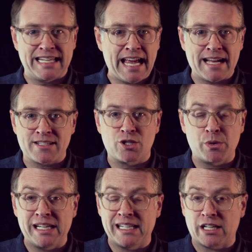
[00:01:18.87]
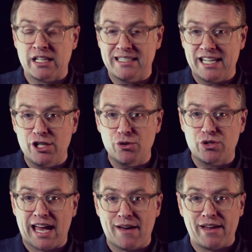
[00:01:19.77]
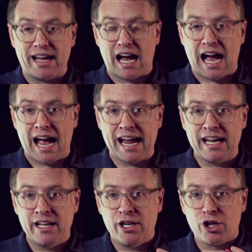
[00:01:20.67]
Yes. Do we need to continue to have a high